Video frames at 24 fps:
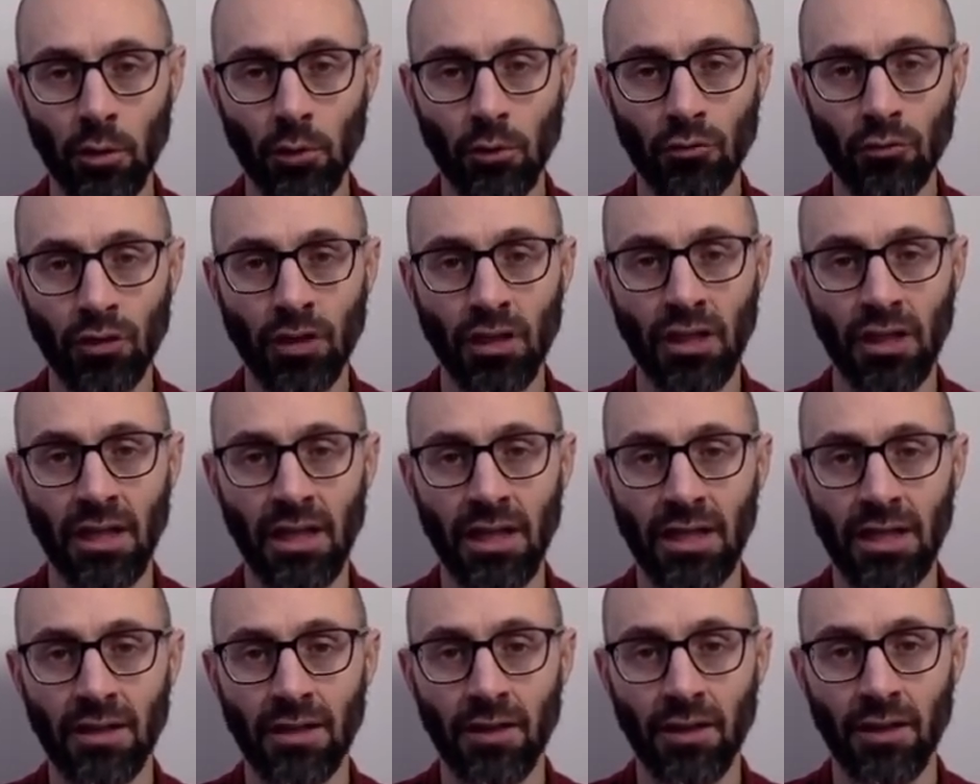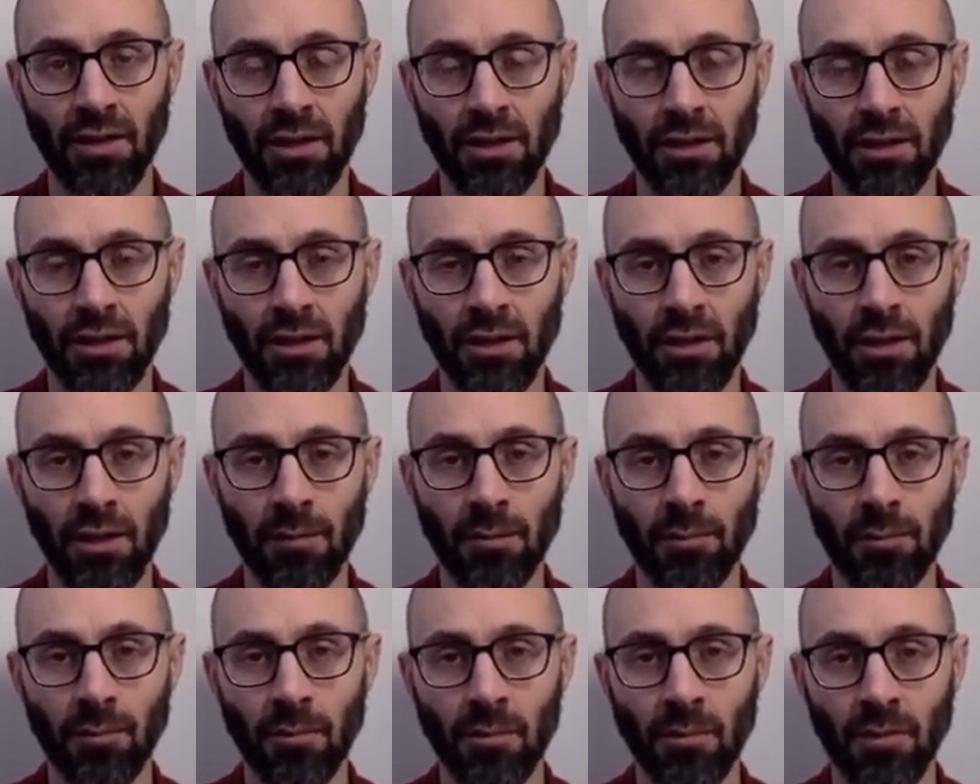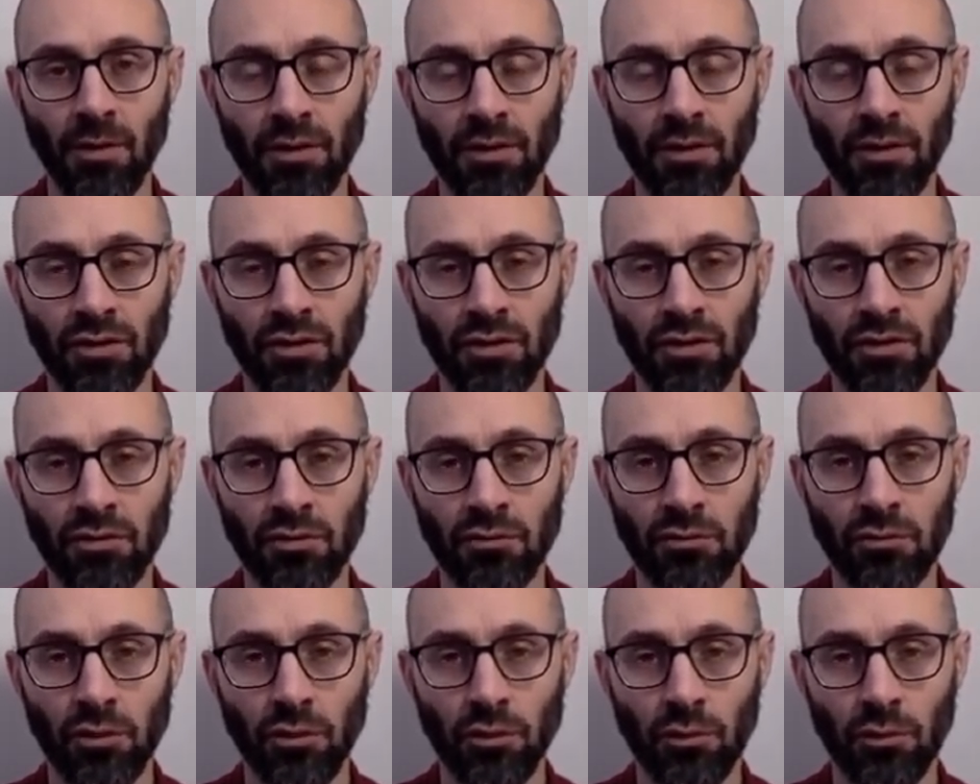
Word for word: greenlit the uh, the just you know